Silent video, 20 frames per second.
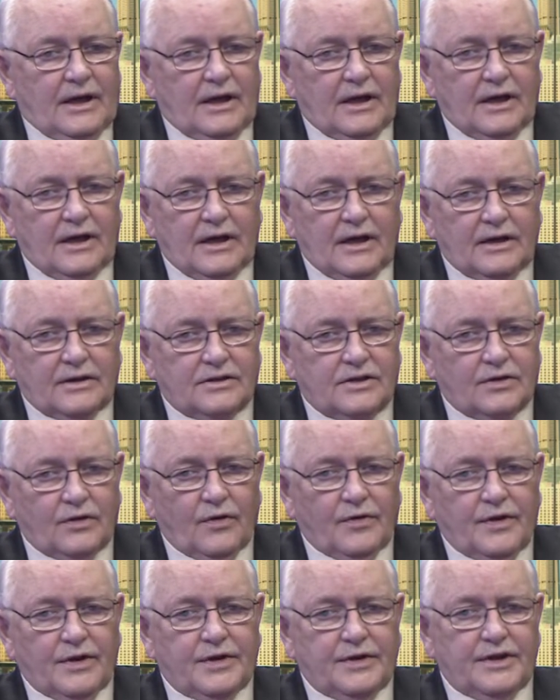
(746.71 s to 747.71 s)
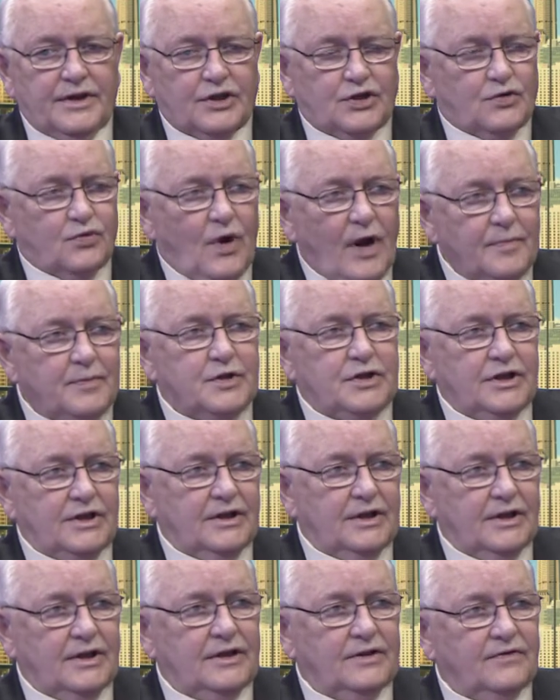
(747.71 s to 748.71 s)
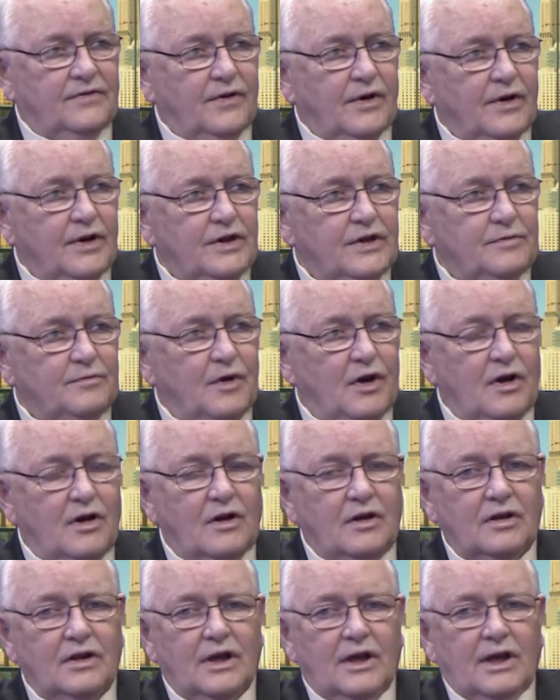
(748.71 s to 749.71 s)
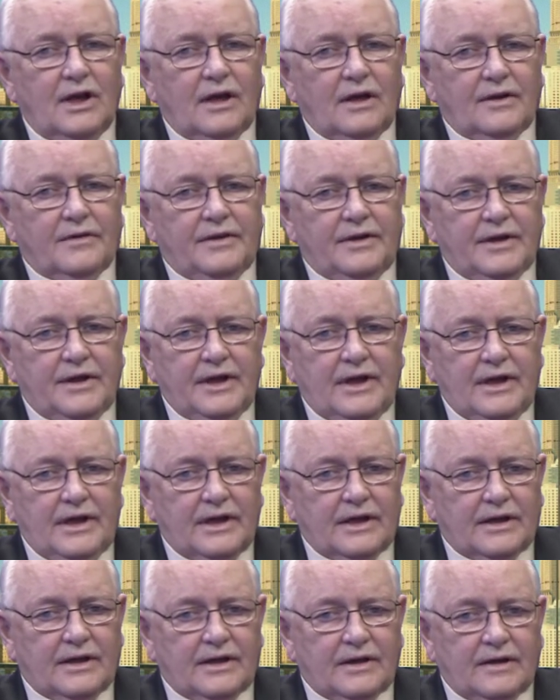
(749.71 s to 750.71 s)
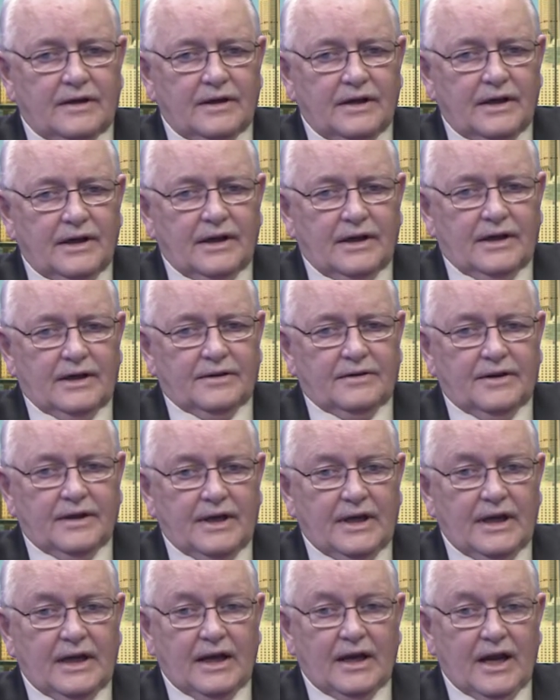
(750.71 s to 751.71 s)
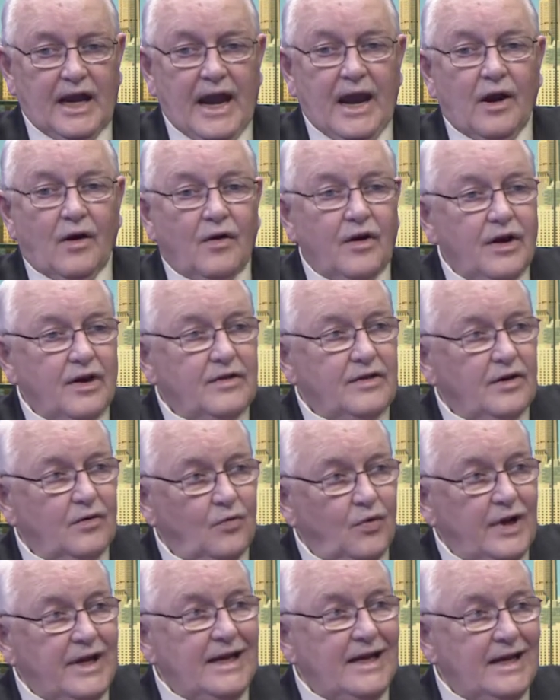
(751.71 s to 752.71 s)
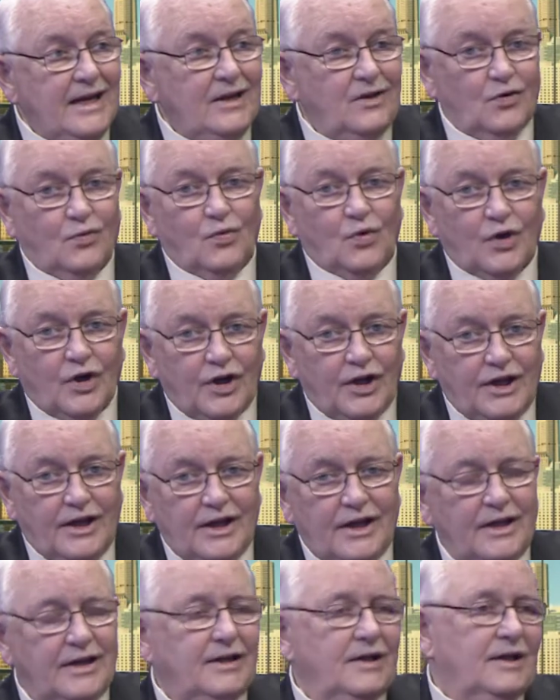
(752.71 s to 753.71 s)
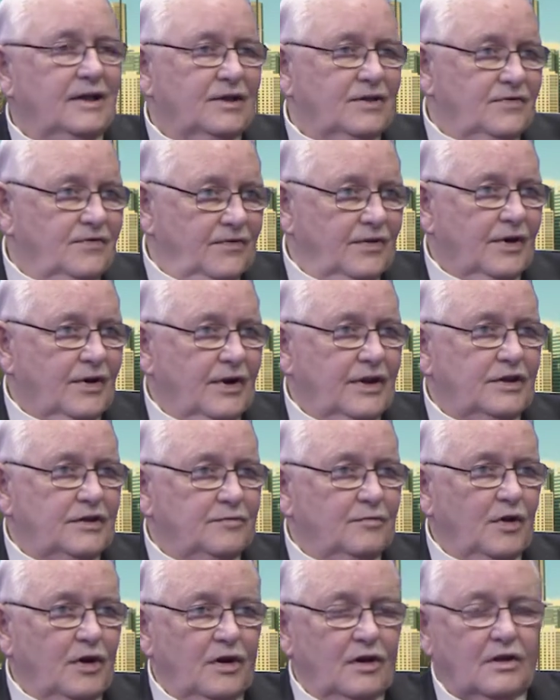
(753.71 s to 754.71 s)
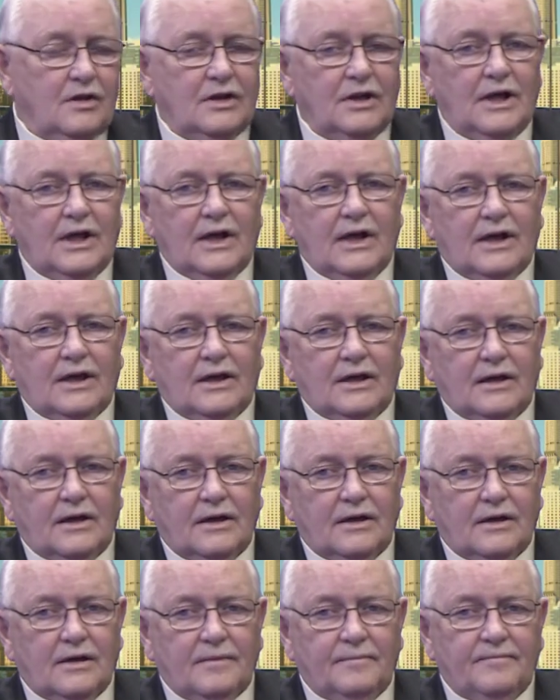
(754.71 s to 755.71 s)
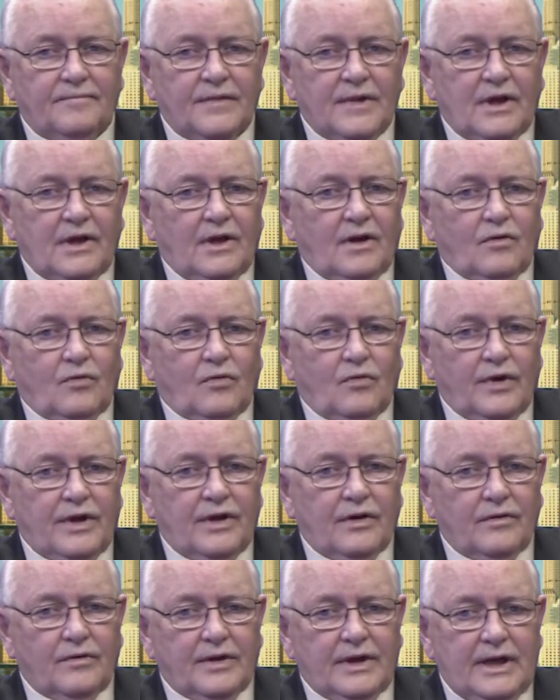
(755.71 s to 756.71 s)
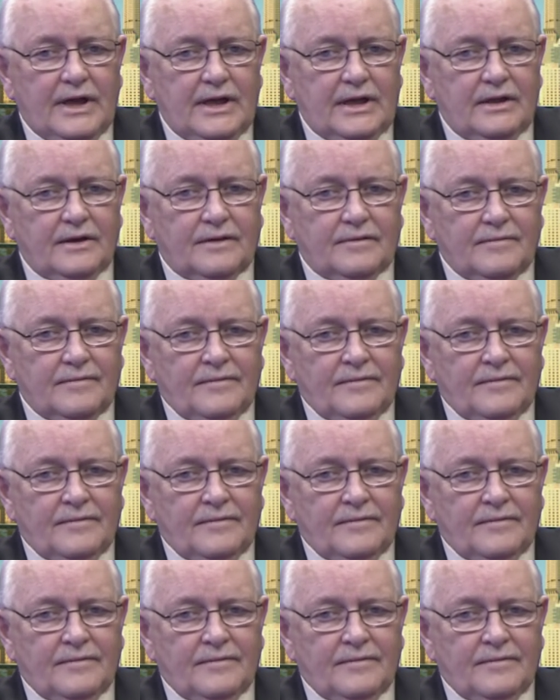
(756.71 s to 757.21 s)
uh so the disruption is very small. The, uh, the area that we need to work in is very small. Uh, we don't need